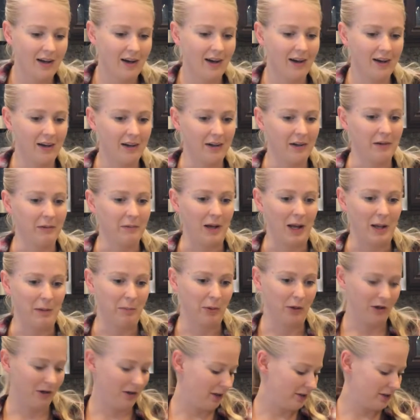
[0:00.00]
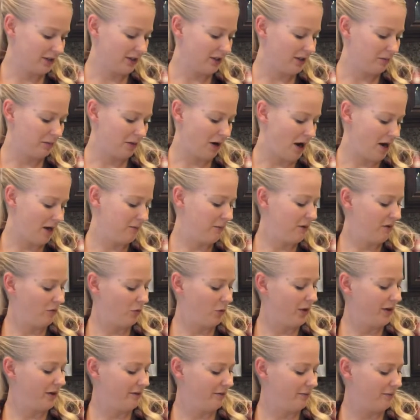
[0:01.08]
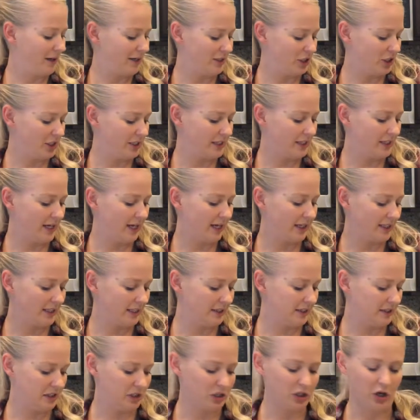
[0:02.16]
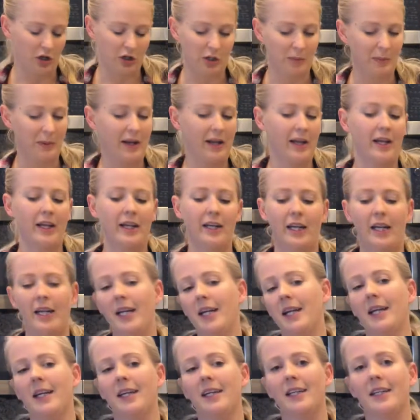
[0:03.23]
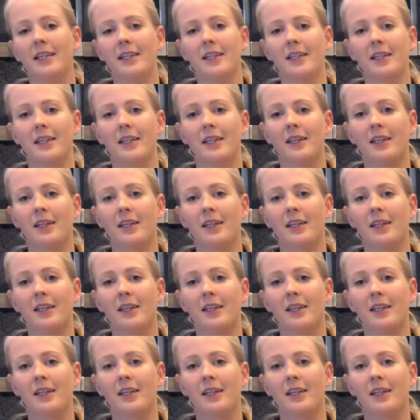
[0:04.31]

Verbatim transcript: I burnt the bottom of one of my cheesecakes in this darker pan, and